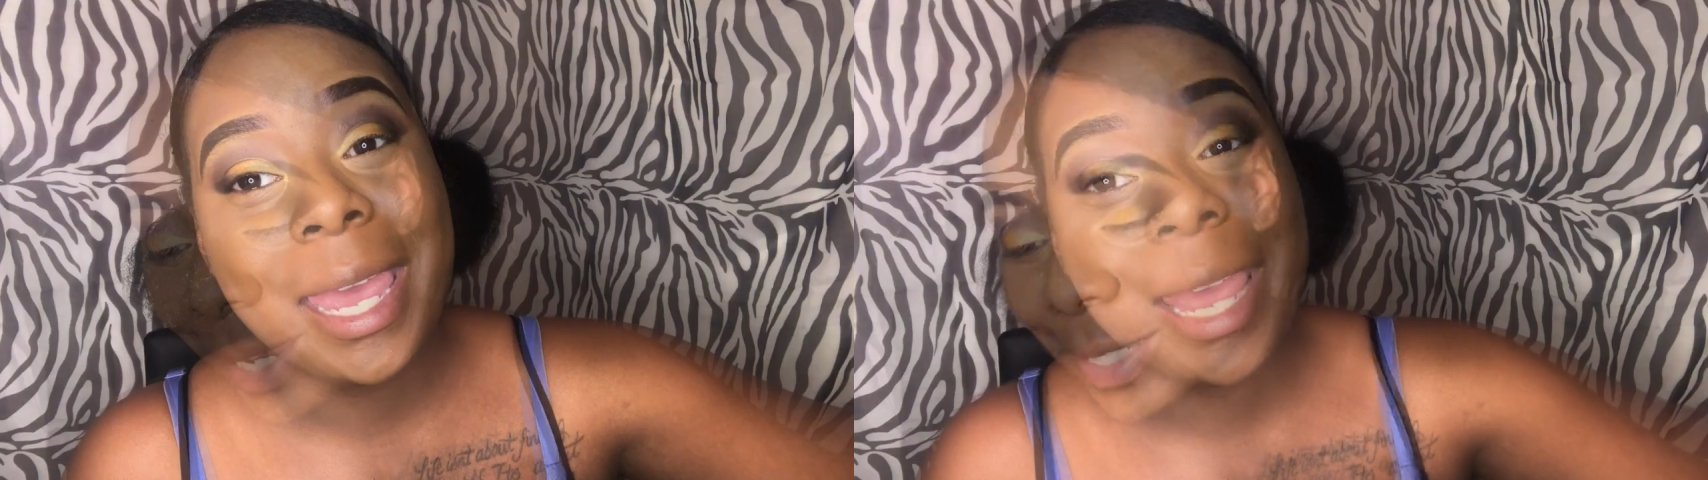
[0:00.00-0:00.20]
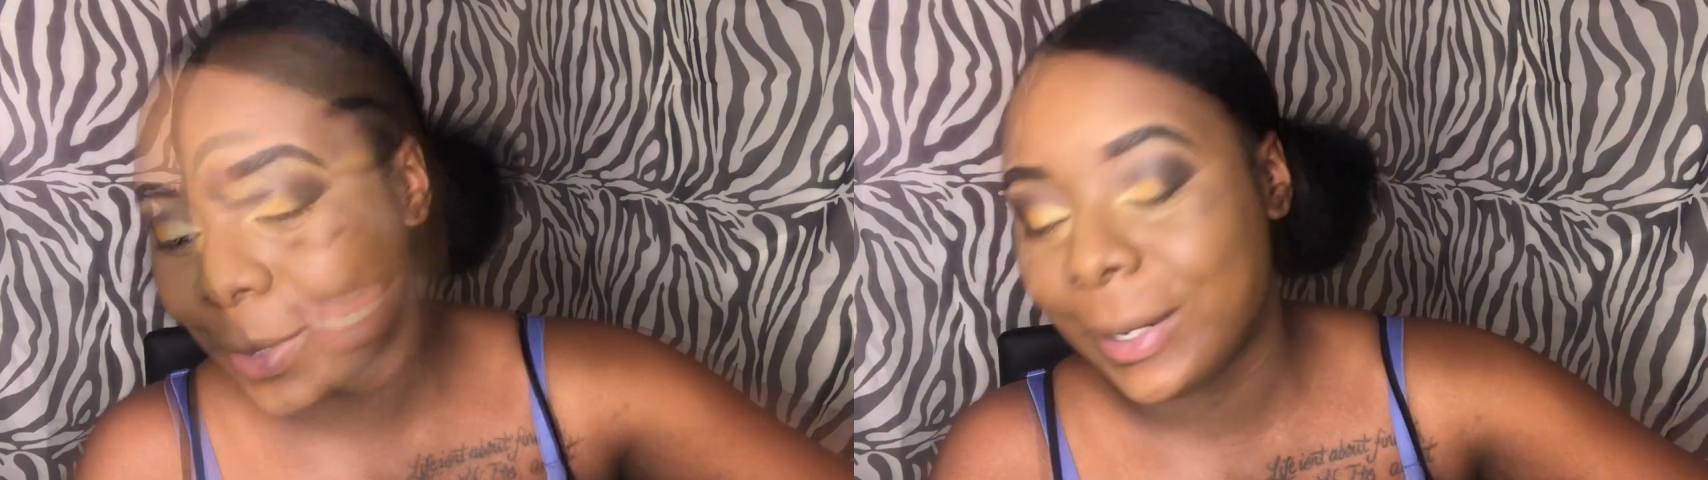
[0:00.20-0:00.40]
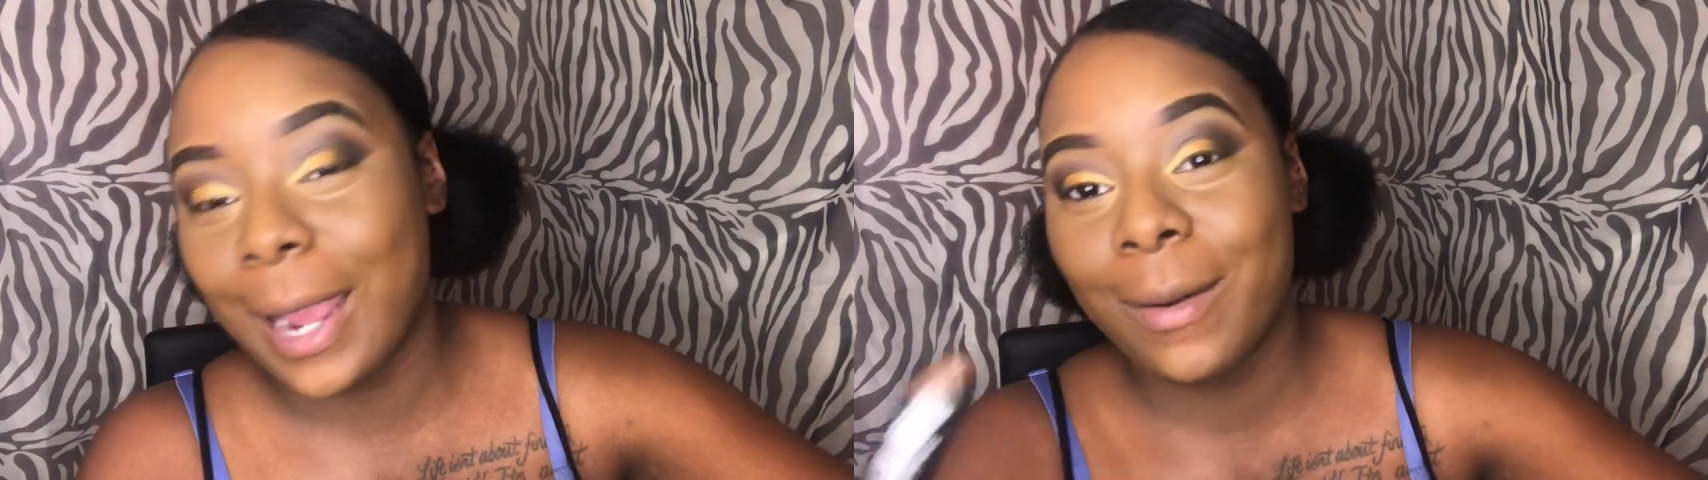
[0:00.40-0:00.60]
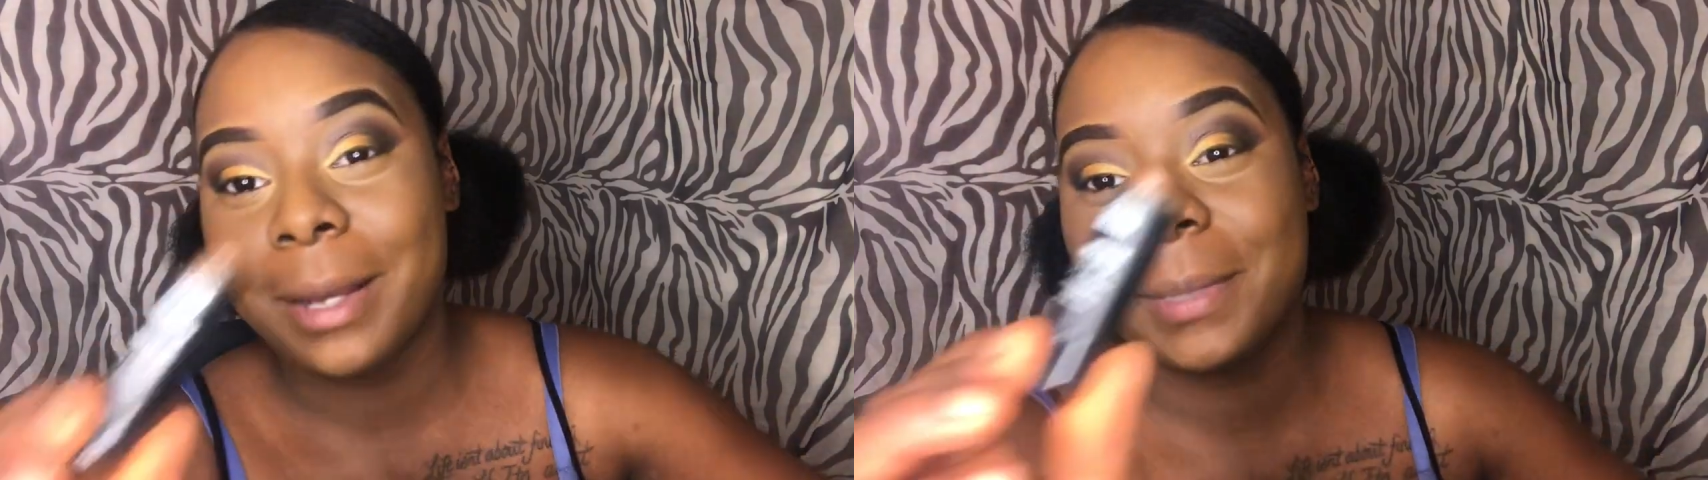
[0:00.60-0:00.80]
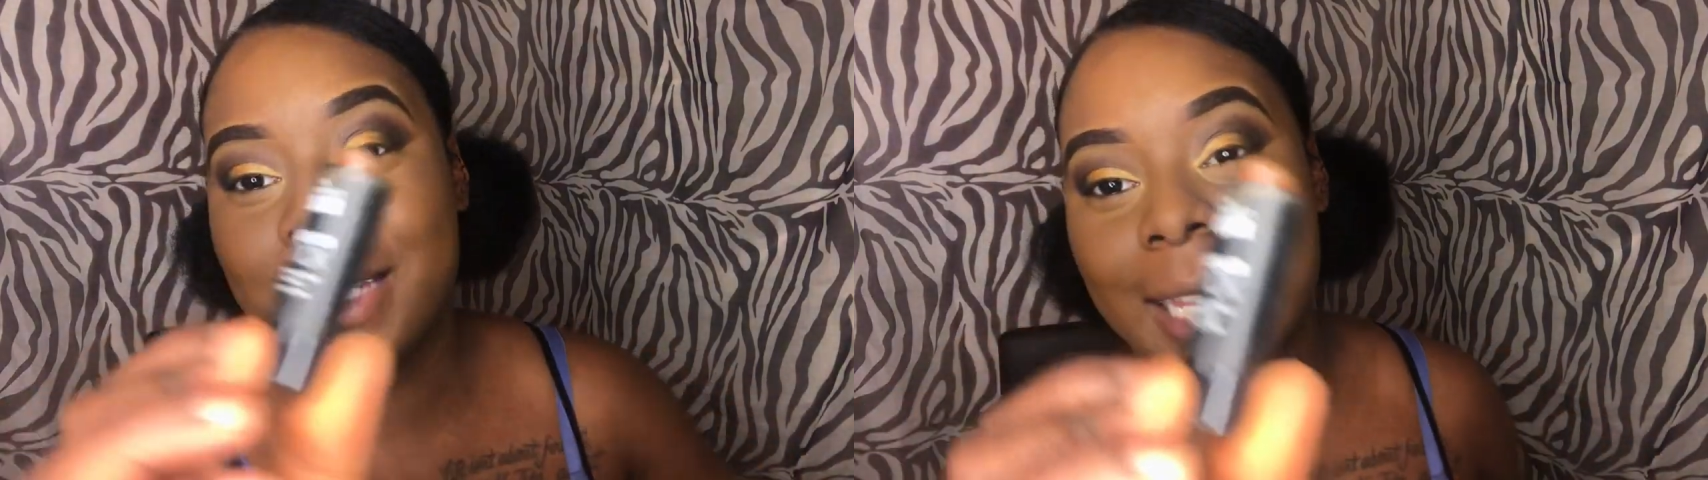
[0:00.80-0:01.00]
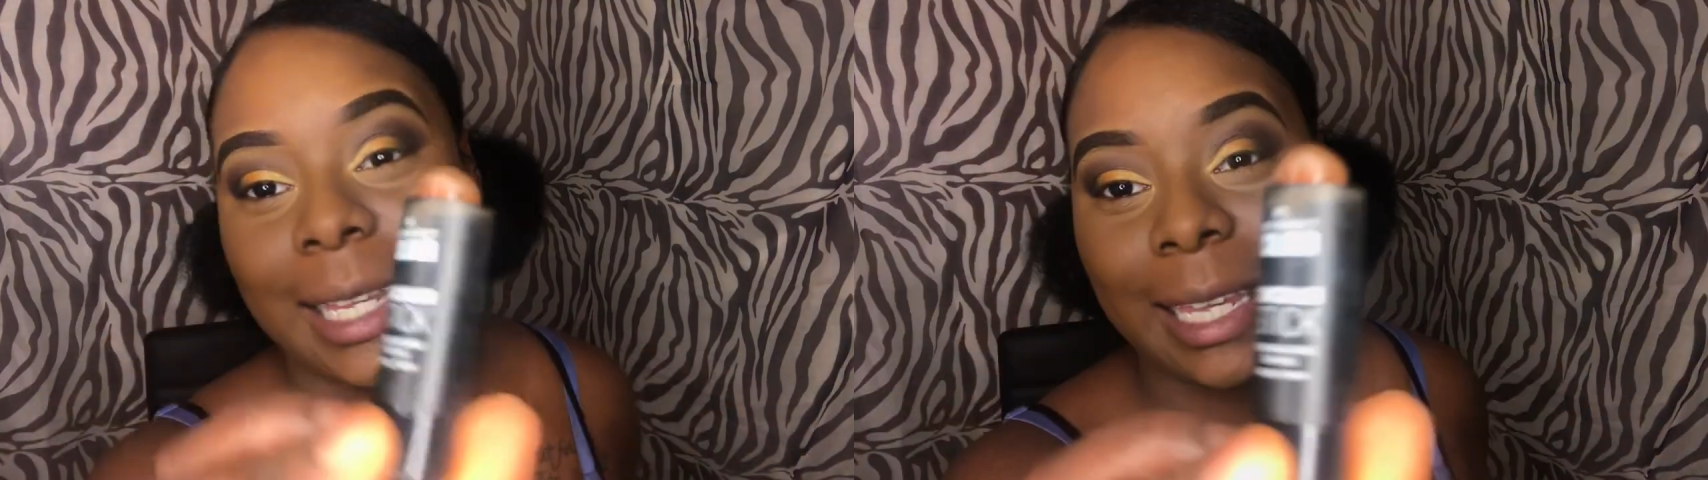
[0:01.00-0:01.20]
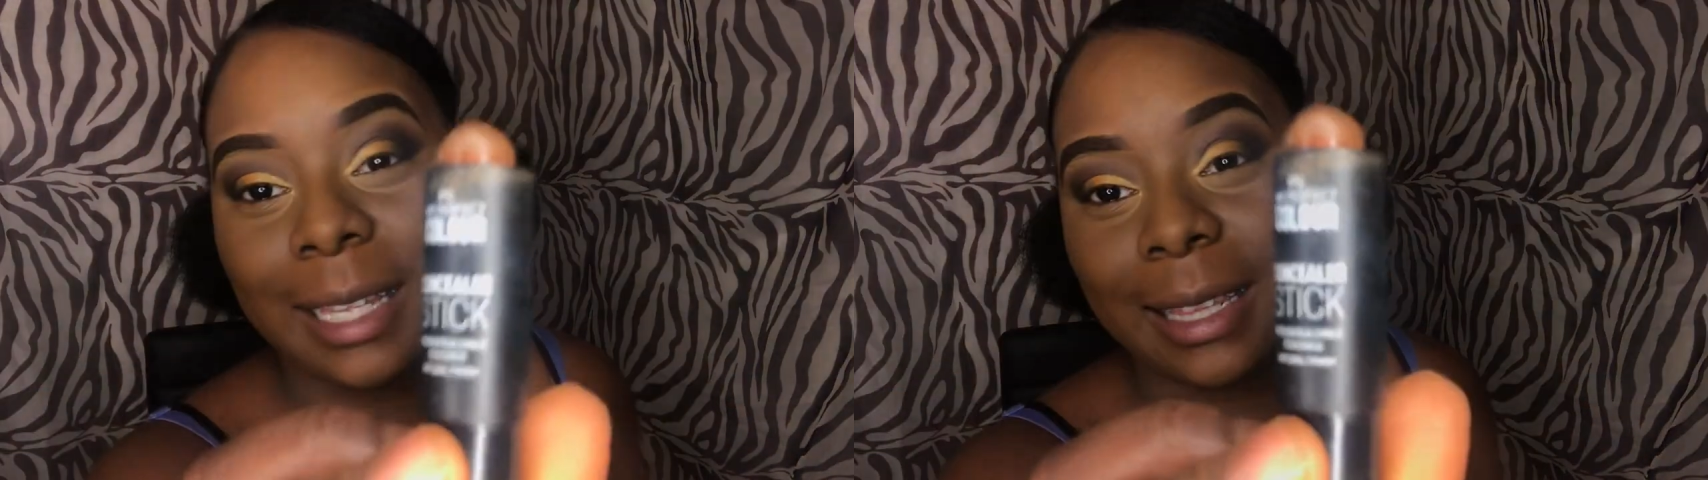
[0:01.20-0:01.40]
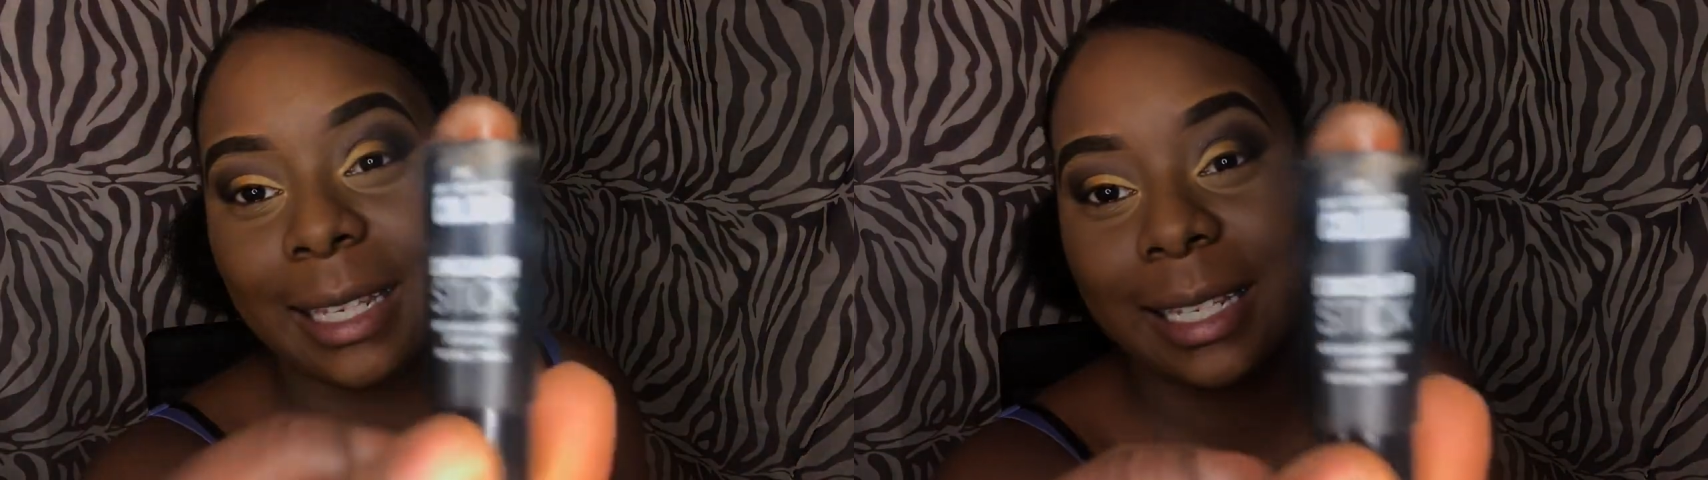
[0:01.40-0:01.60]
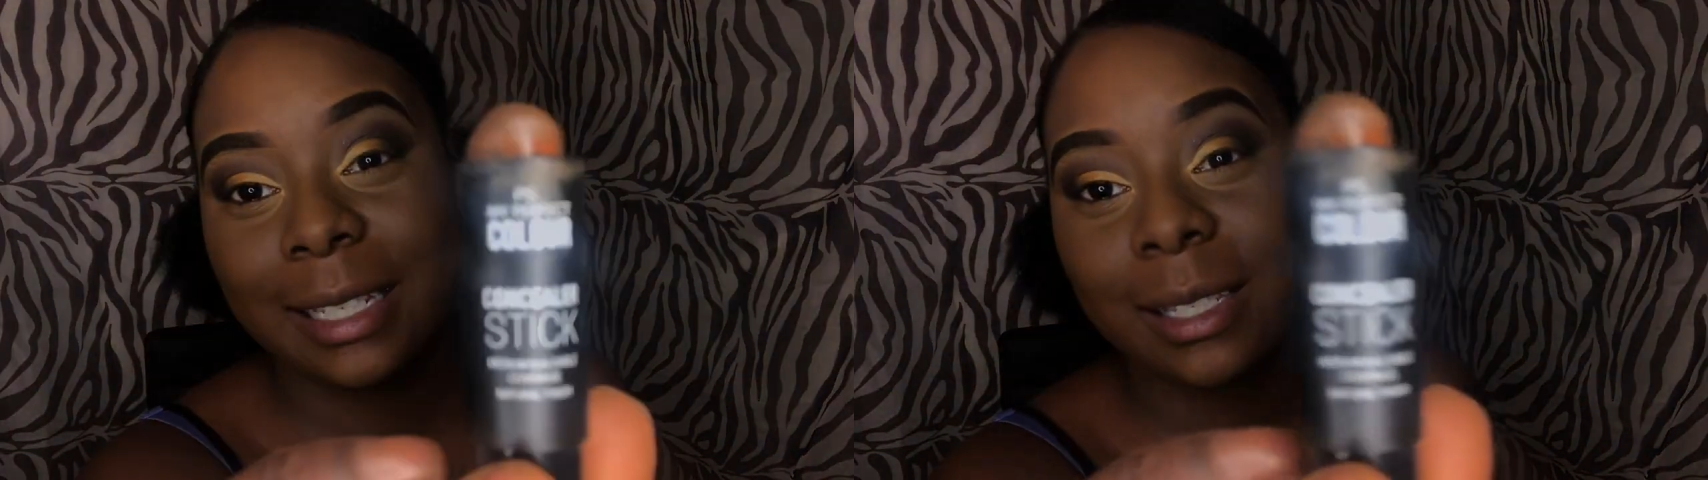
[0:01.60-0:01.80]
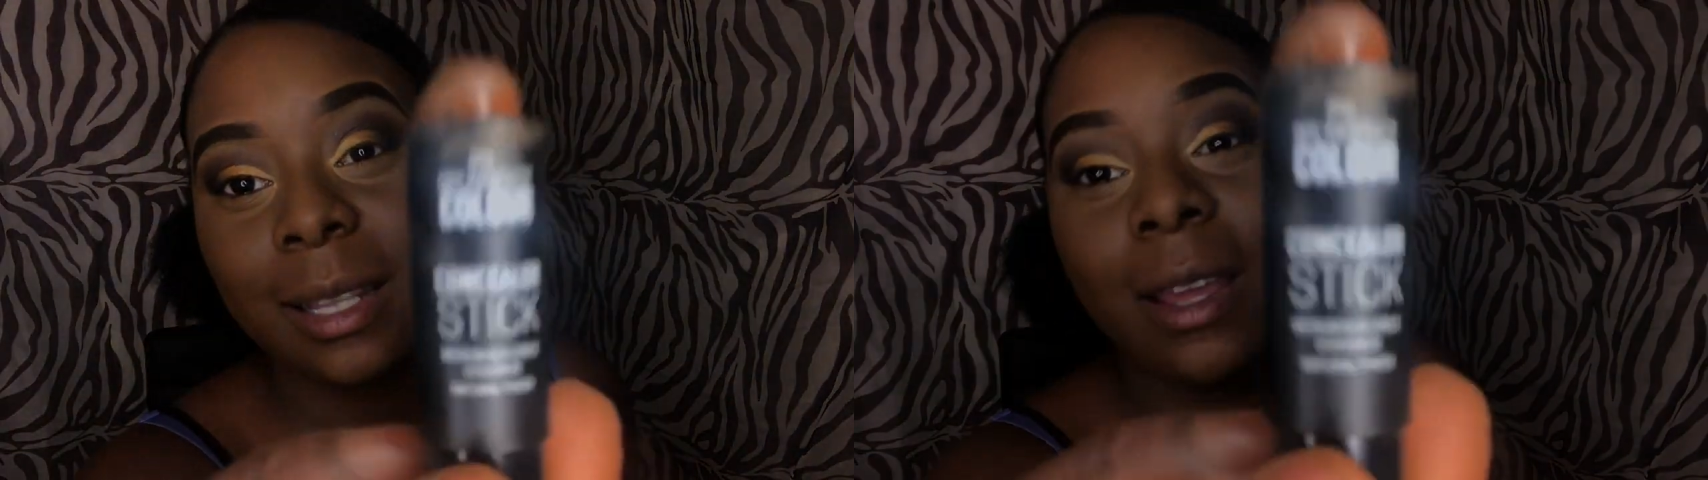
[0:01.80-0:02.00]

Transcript: Okay, so now I'm taking this